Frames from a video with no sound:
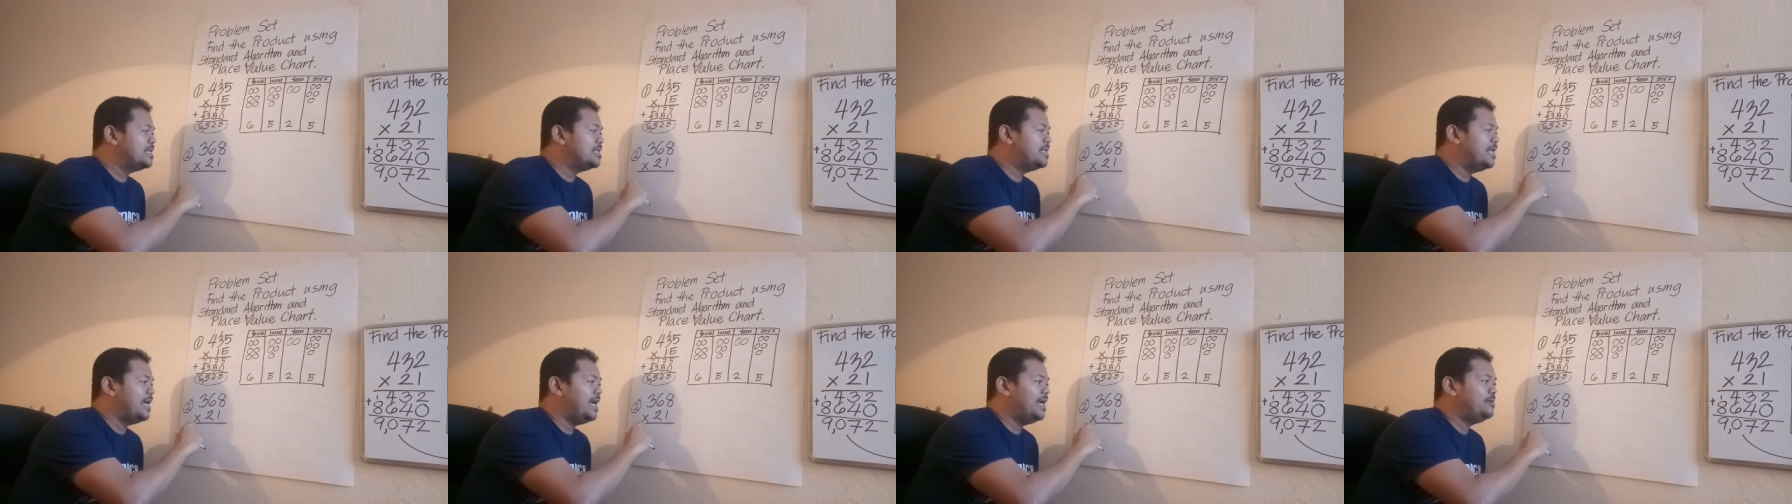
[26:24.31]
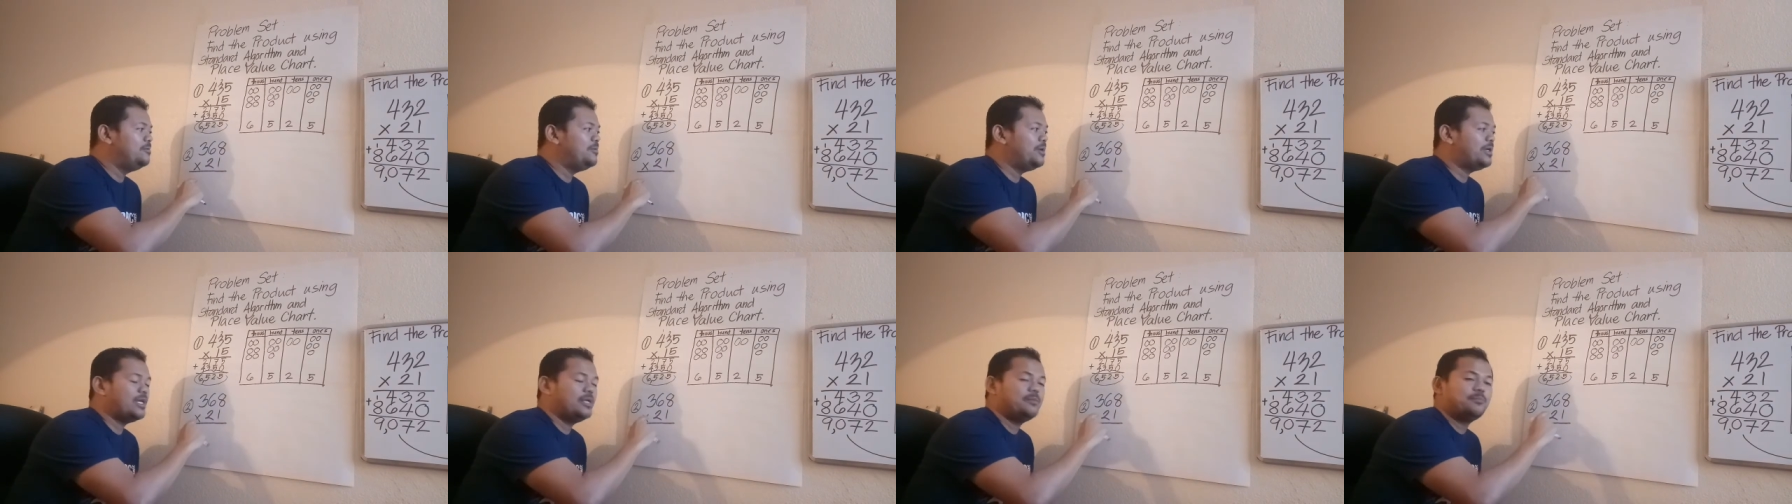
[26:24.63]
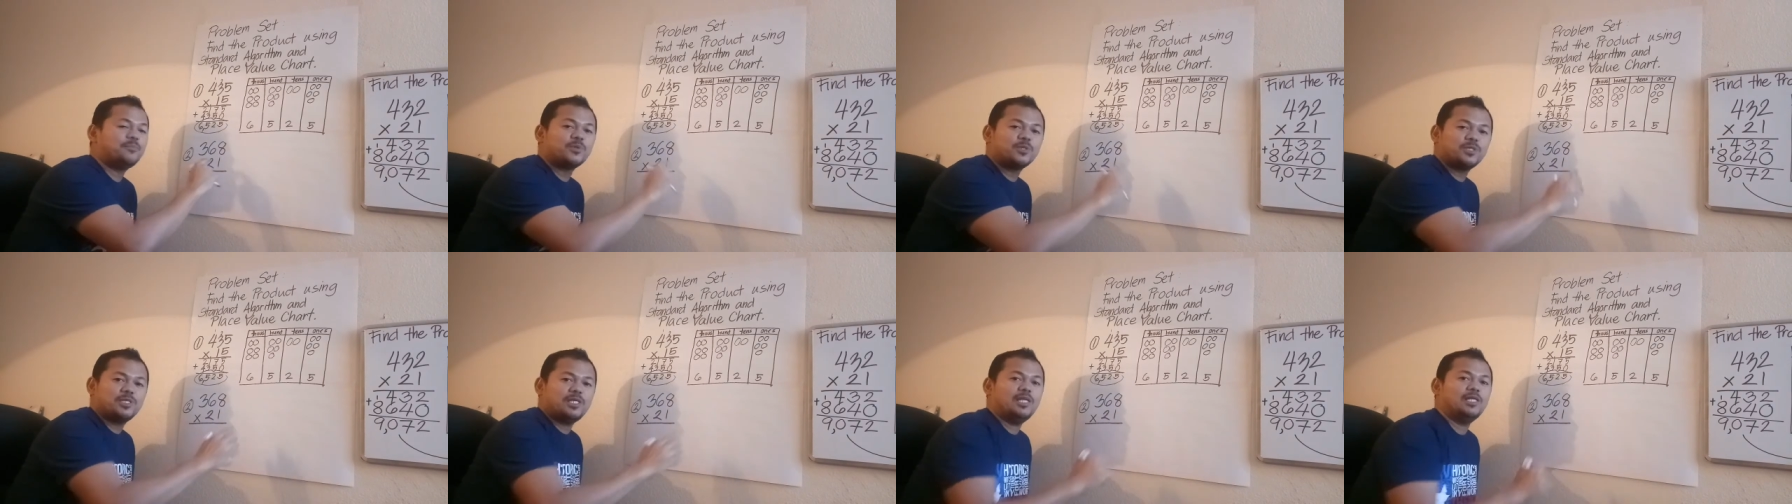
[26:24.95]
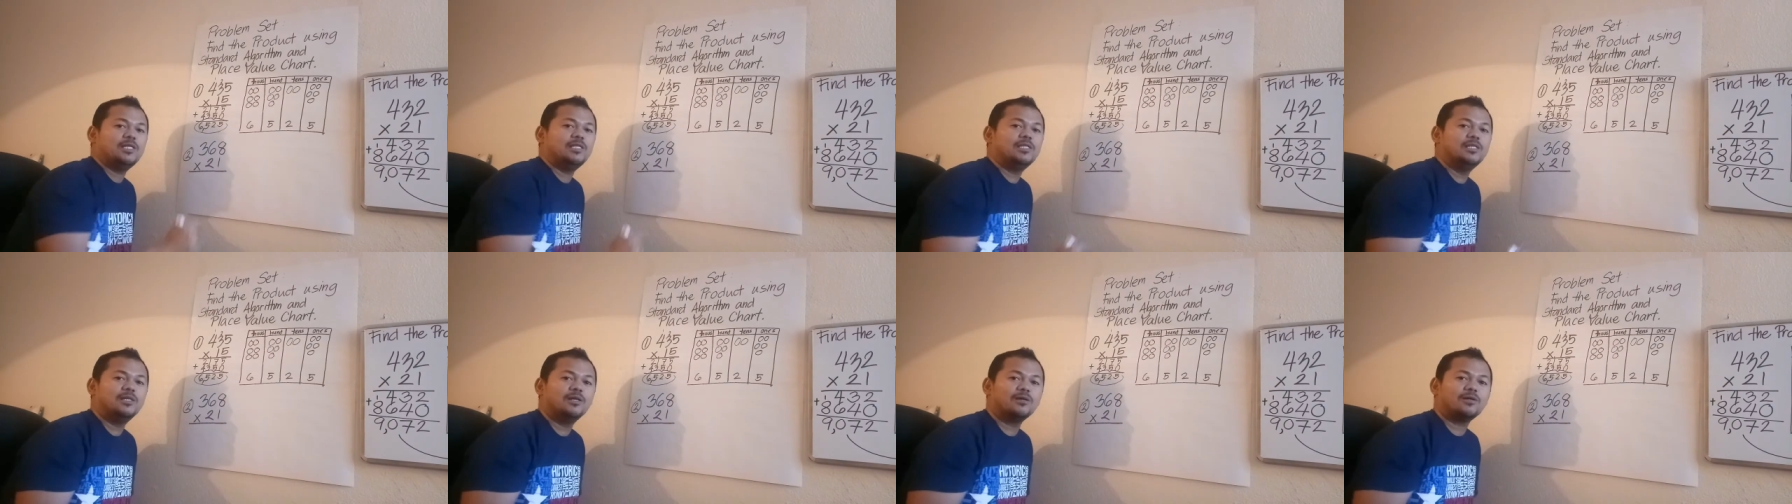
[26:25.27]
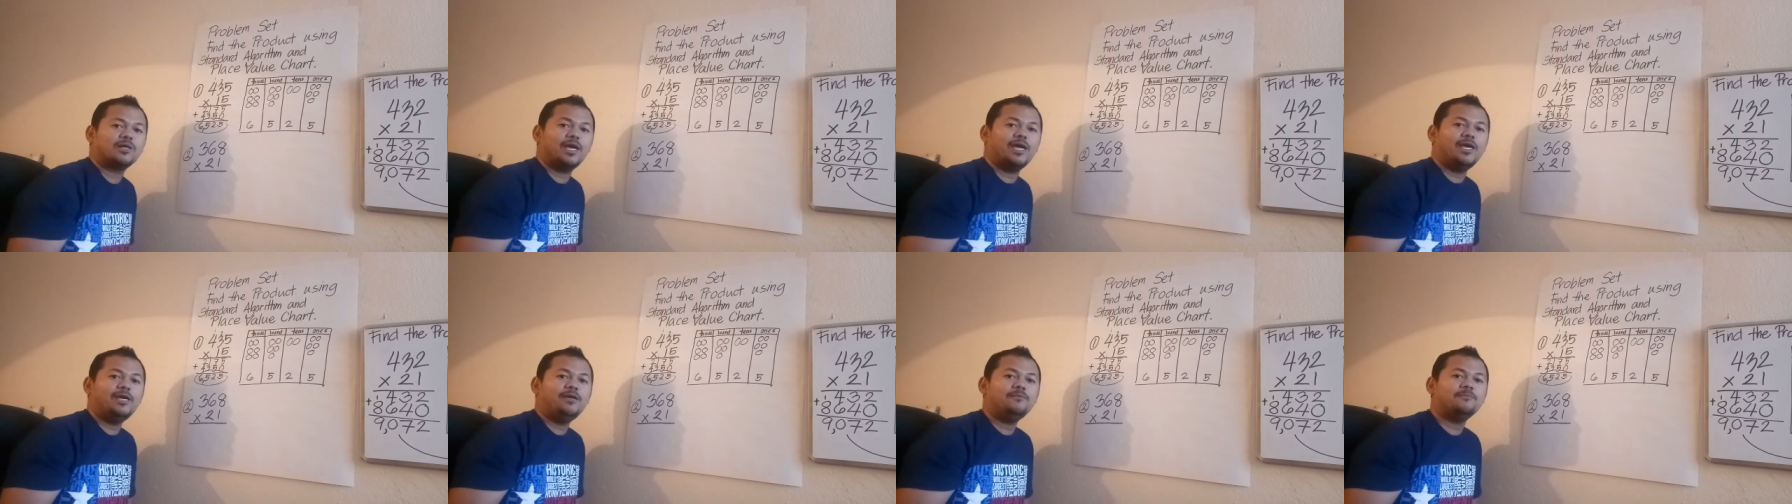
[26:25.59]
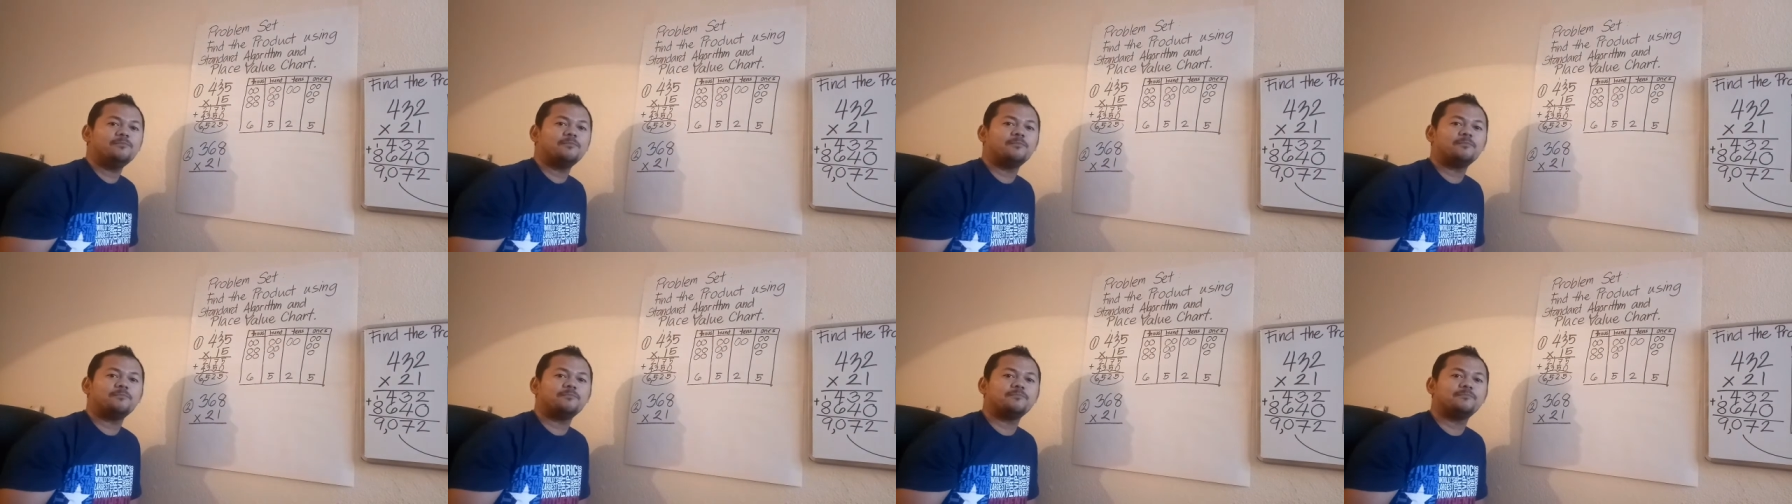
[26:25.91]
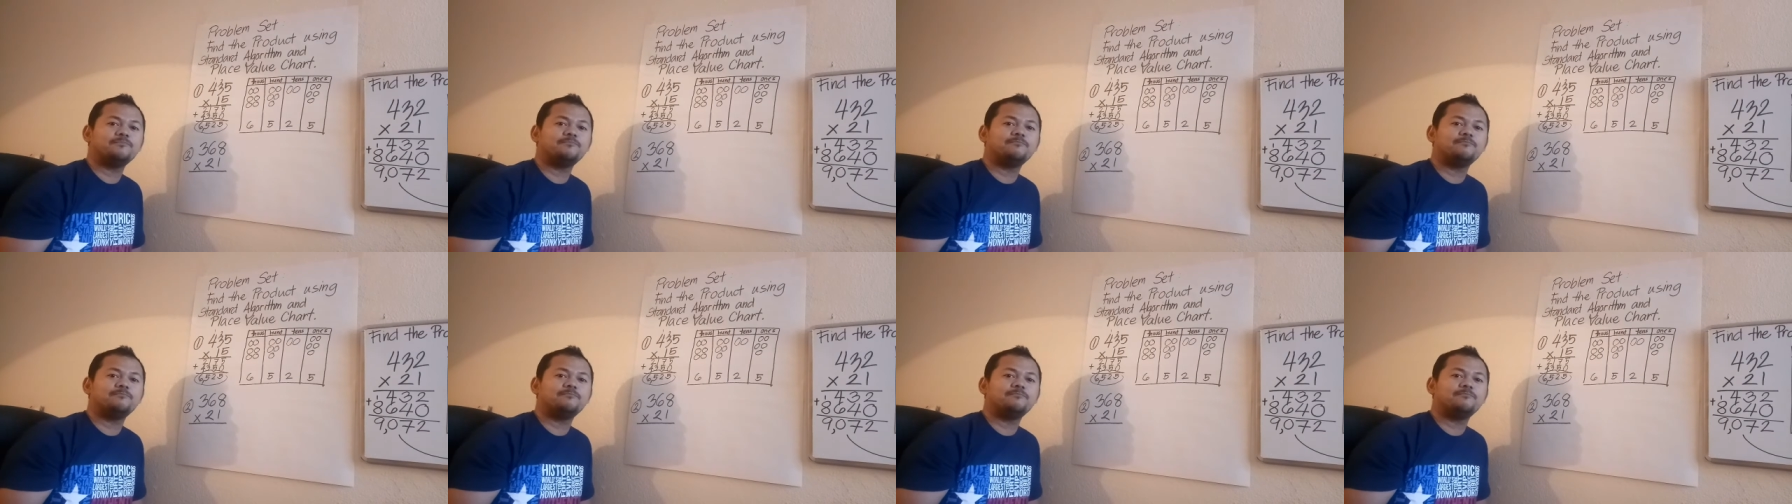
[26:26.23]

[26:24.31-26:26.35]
Then we can proceed. Okay?